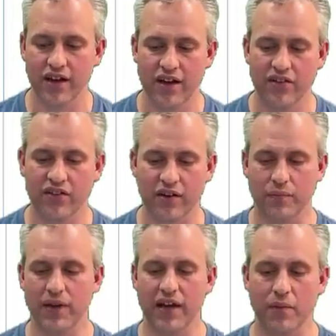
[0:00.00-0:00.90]
just like
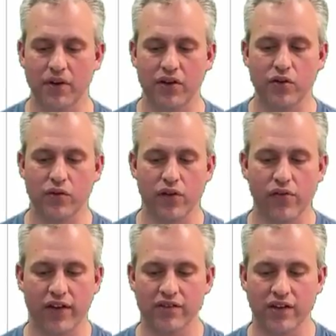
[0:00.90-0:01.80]
being able to do little
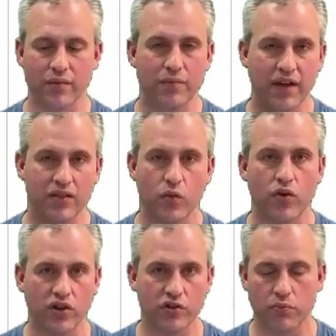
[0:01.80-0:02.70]
things like making the word
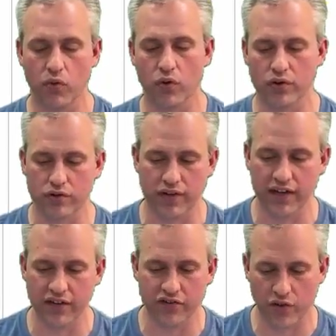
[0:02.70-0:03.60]
explore green
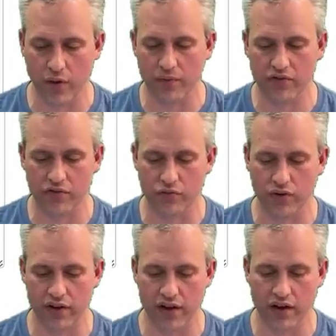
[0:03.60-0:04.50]
and show up is just
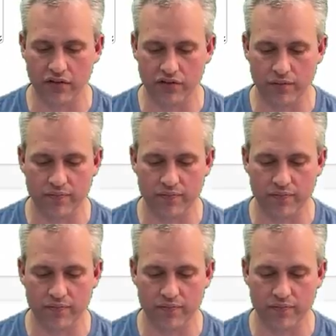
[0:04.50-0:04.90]
really nice.